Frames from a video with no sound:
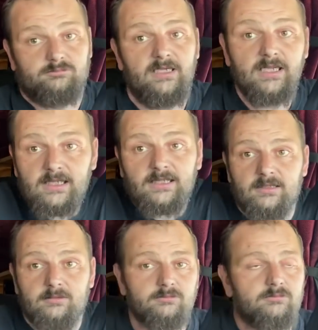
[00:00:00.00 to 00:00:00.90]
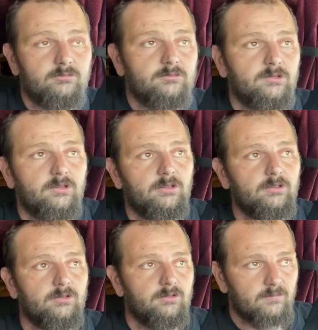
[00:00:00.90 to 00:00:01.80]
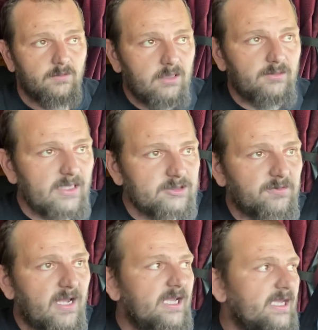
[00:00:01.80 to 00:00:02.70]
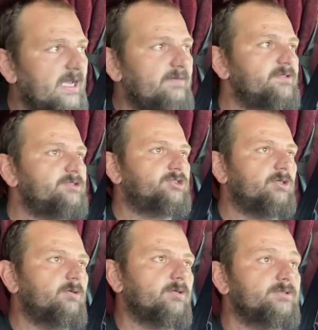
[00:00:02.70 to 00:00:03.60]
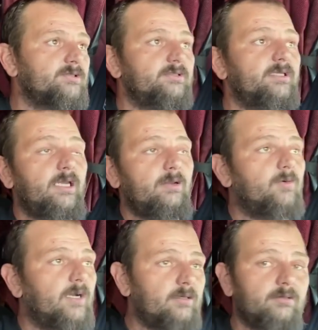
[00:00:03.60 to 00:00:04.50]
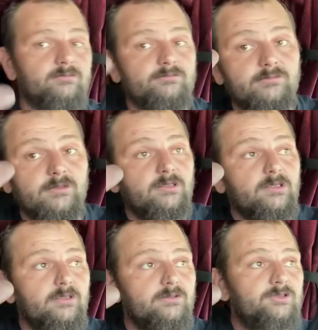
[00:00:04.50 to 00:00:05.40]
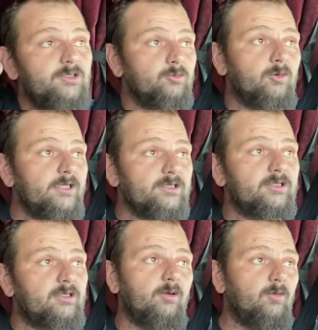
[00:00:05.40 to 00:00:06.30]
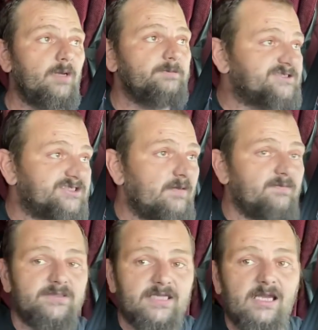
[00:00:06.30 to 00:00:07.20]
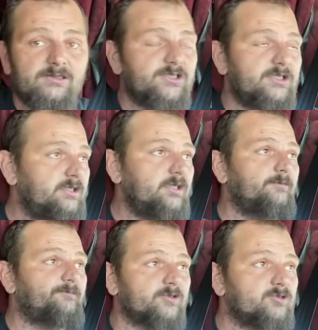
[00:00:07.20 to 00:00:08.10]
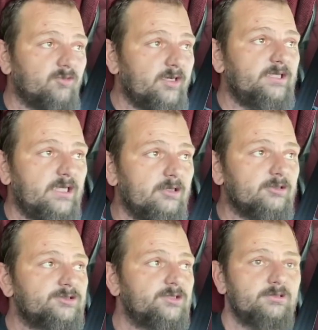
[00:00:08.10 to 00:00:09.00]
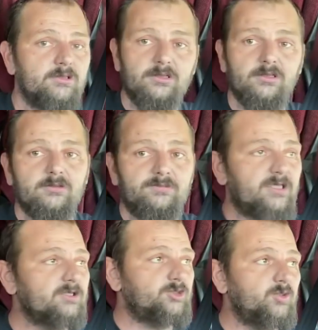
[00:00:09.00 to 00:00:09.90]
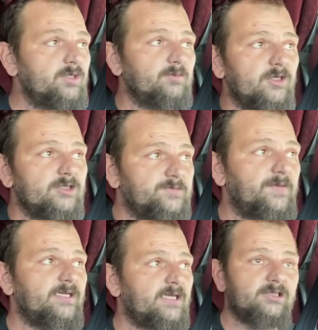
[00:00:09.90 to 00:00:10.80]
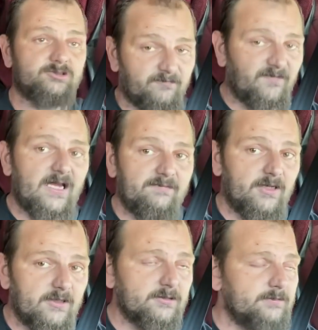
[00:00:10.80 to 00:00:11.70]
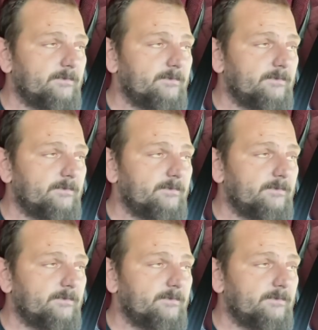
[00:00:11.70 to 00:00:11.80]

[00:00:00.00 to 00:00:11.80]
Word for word: Eat it. Wow, that's why I have insurance. Yeah, well, do you want it to go up 7000 a year for three years because you didn't want to spend an extra 500